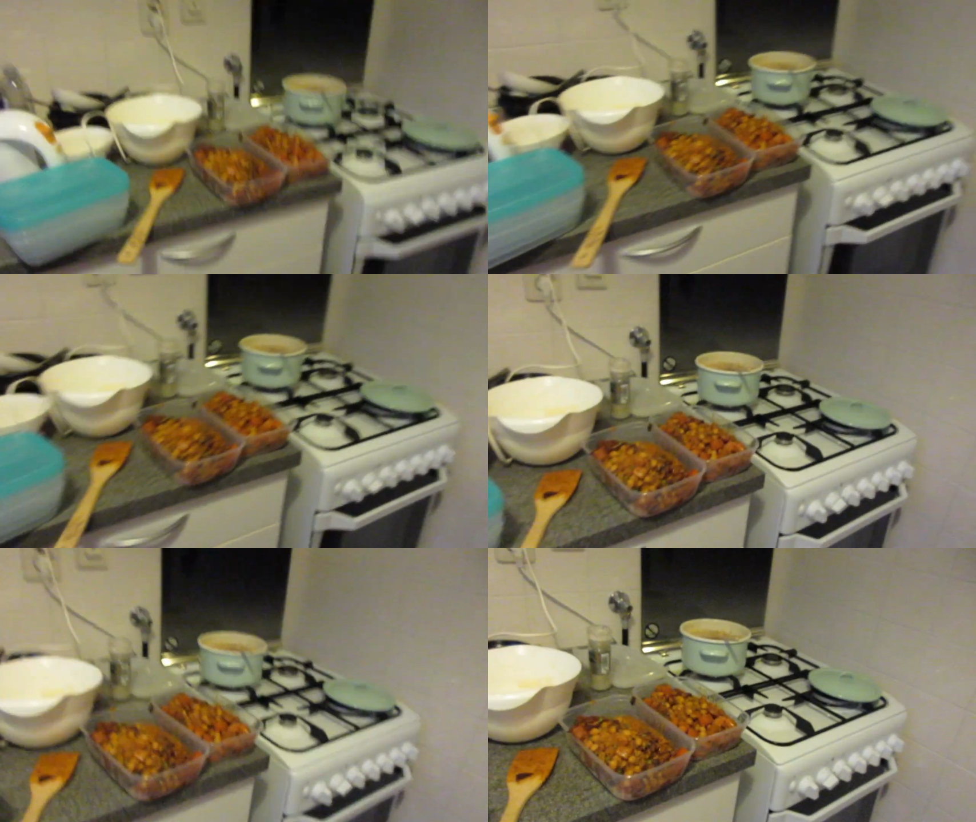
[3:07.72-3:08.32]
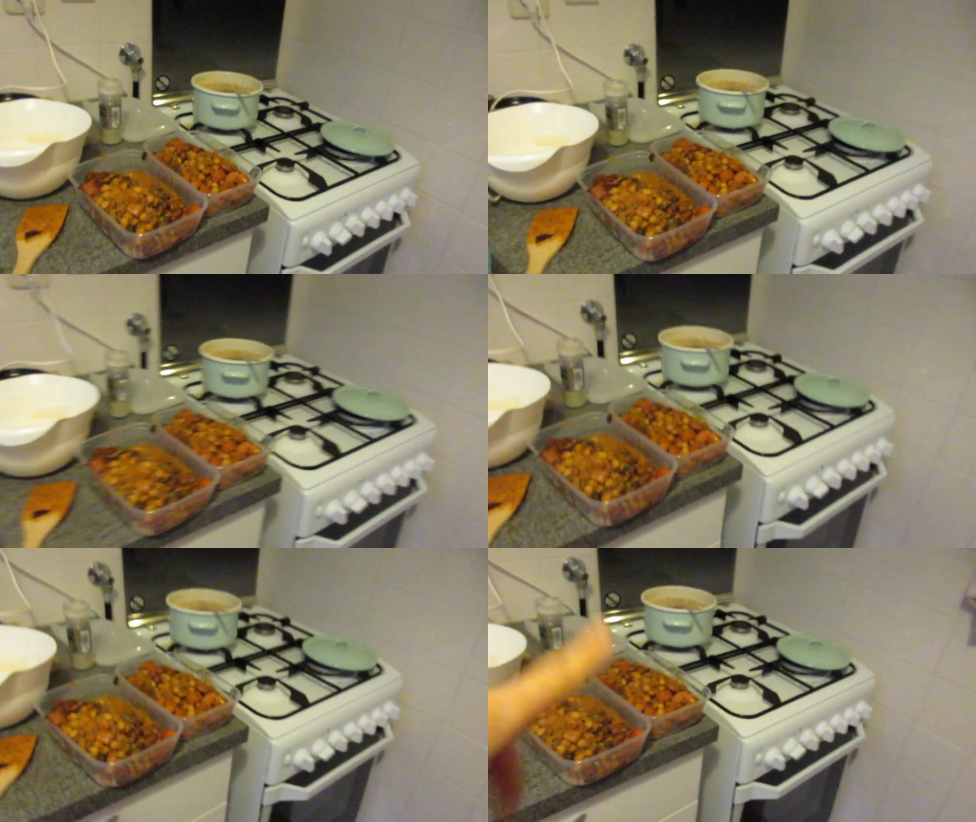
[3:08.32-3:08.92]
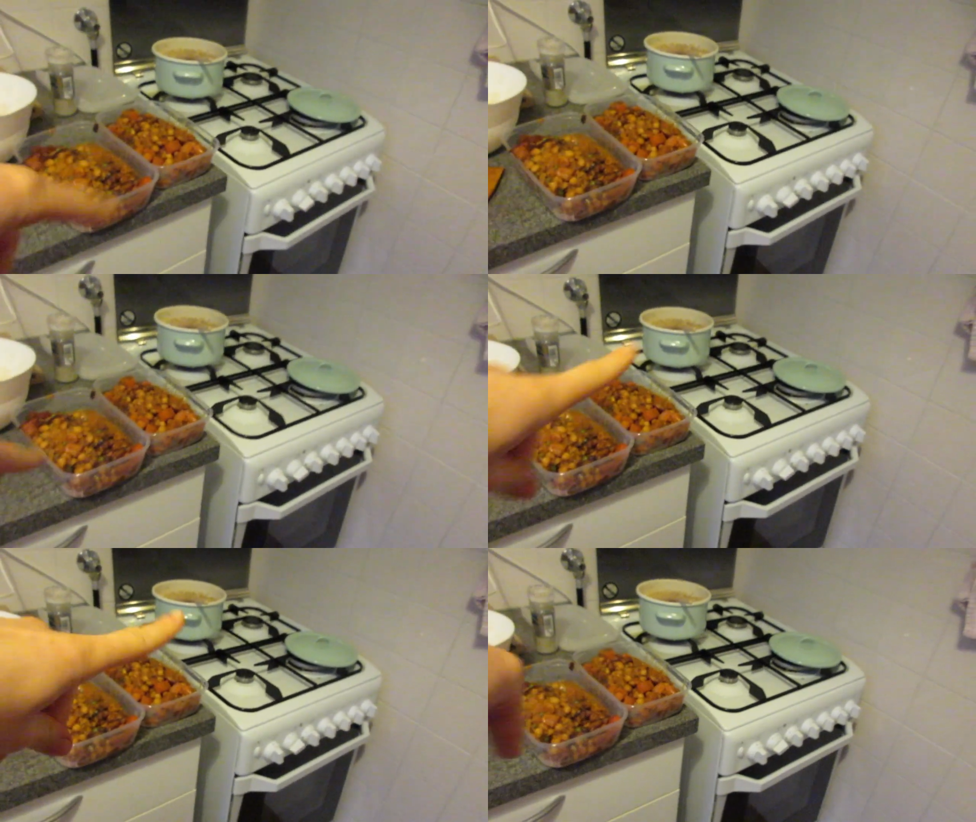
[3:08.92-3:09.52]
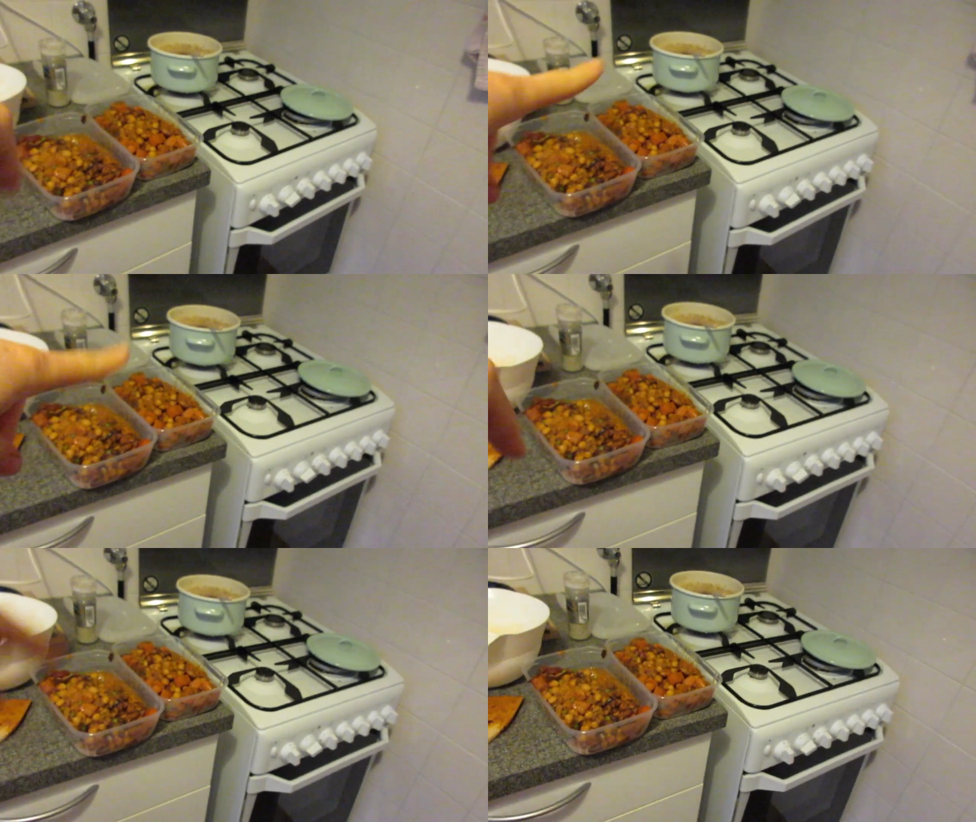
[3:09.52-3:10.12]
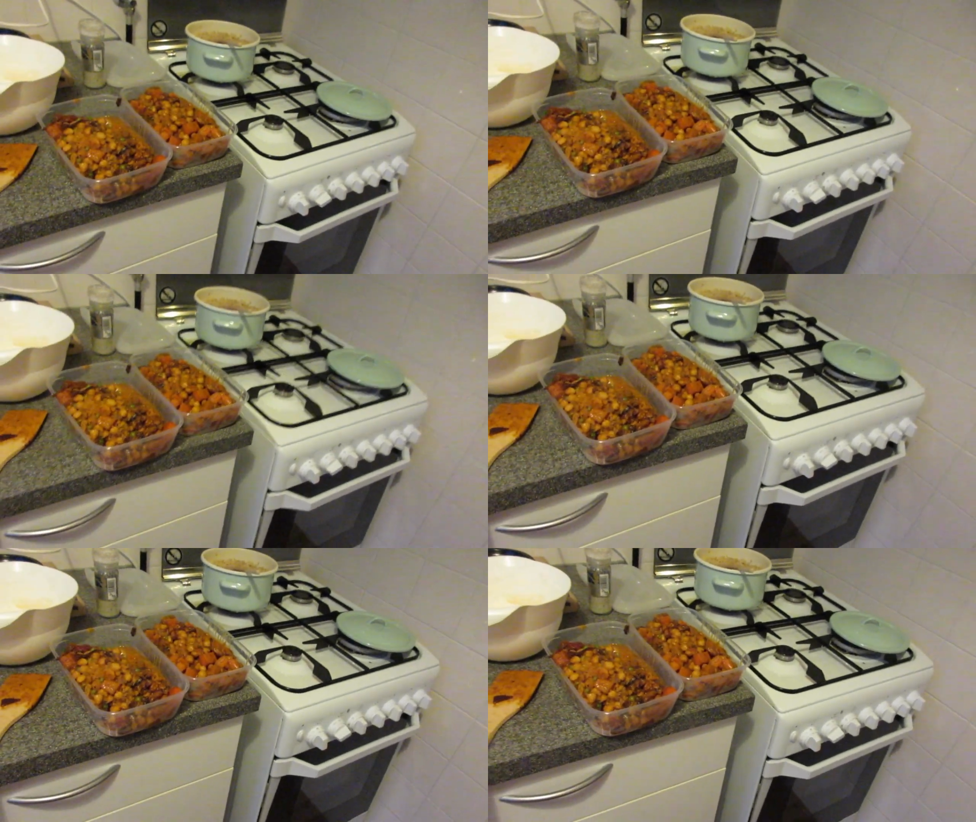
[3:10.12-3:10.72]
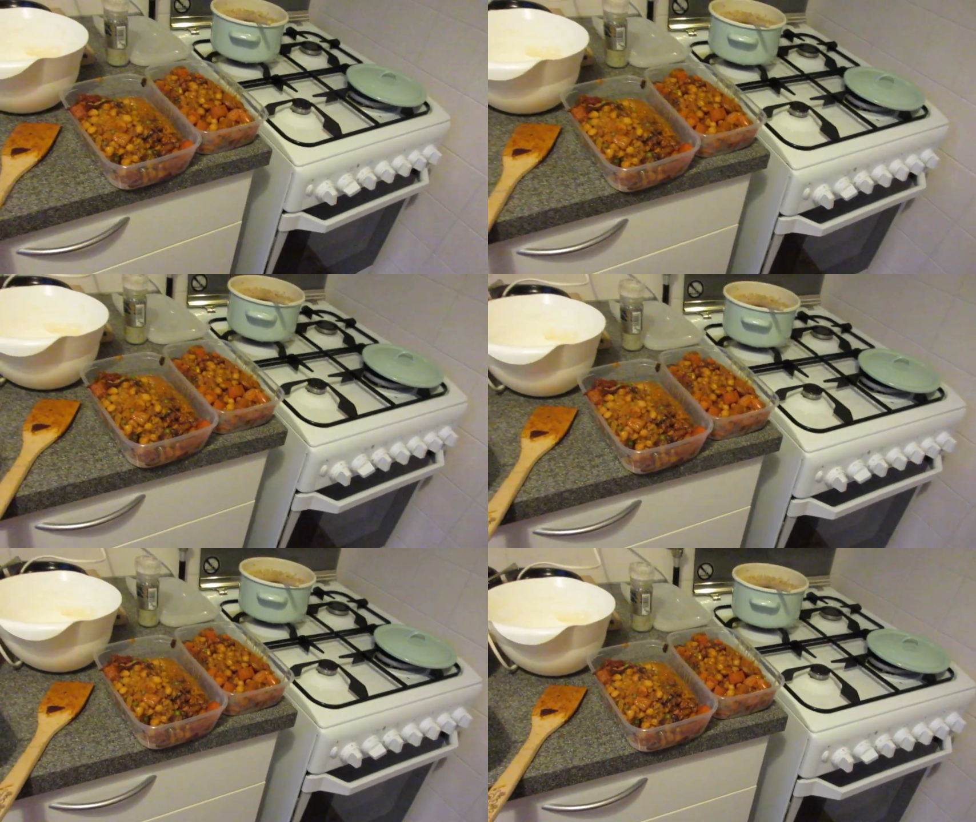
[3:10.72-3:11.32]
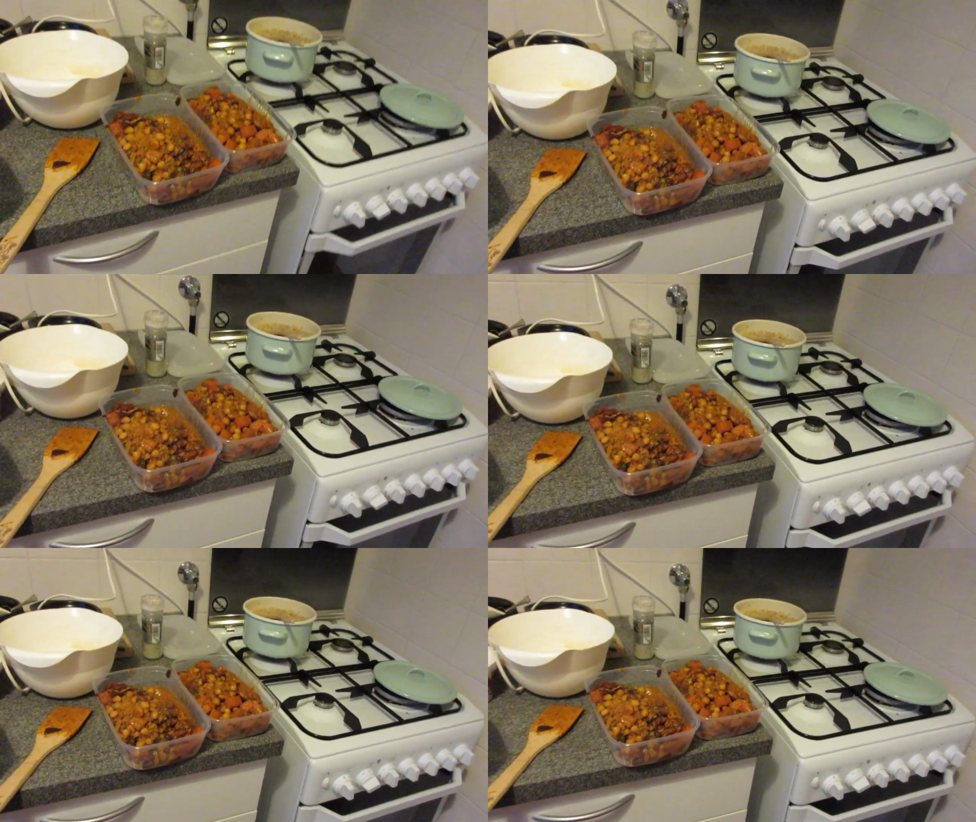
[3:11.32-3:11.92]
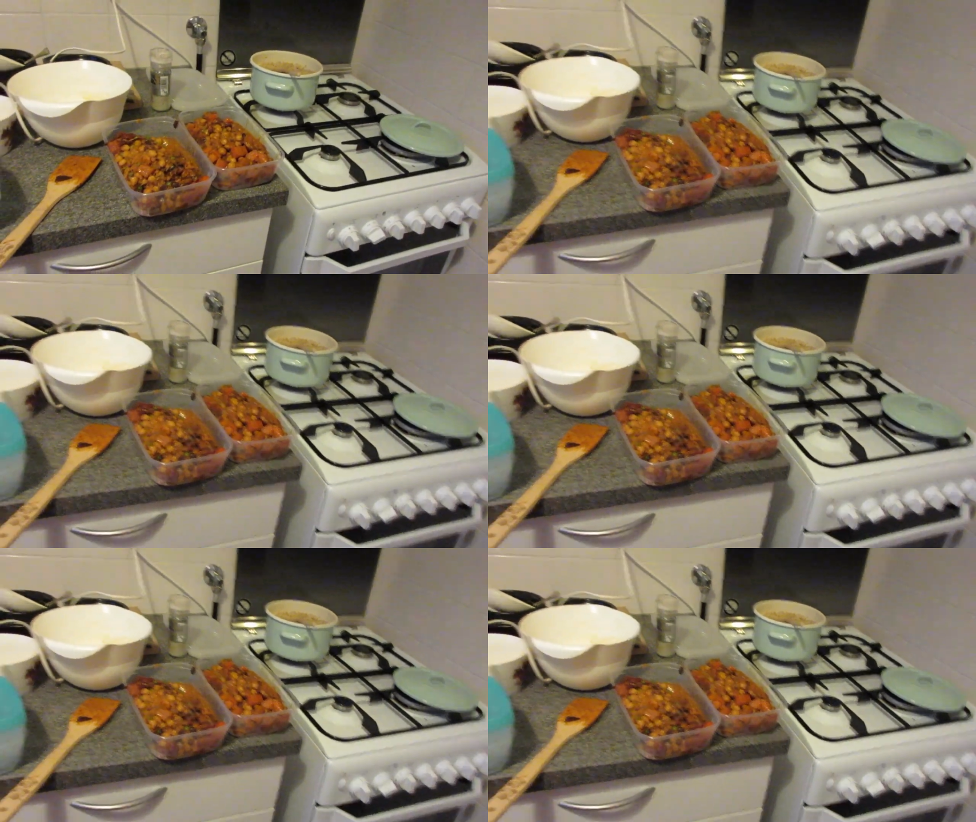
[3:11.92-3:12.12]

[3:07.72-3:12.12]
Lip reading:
[unreadable: no face in view]